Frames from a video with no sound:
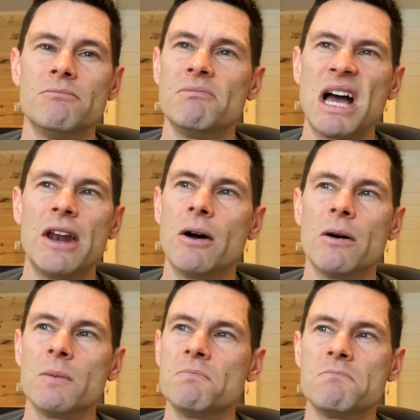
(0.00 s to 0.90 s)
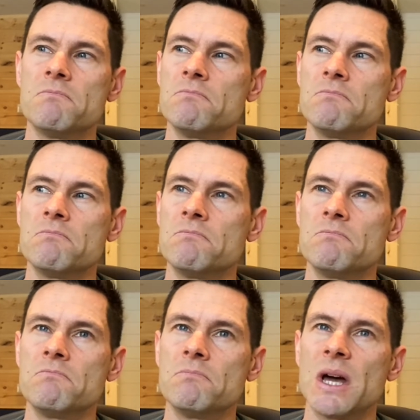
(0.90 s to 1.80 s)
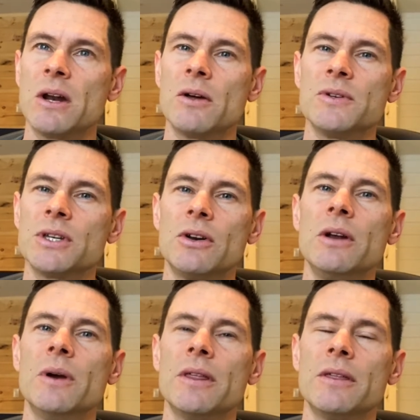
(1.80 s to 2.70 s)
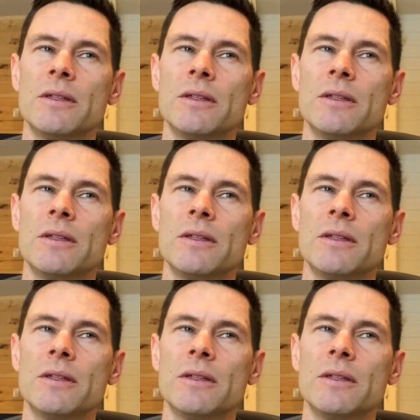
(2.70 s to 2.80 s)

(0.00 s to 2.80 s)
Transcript: I don't always agree with.